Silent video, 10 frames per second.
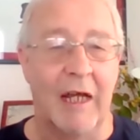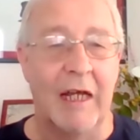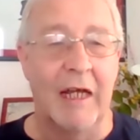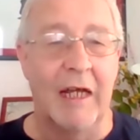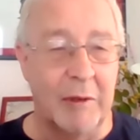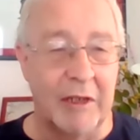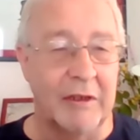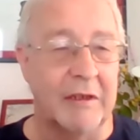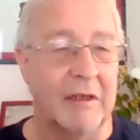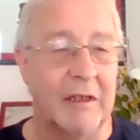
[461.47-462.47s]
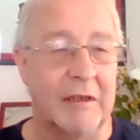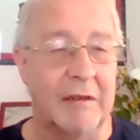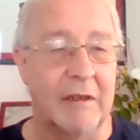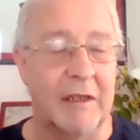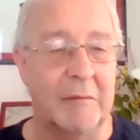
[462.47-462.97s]
anywhere
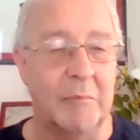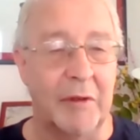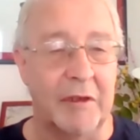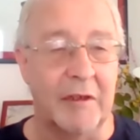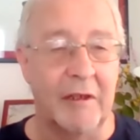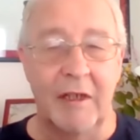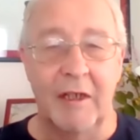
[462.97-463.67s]
in Britain,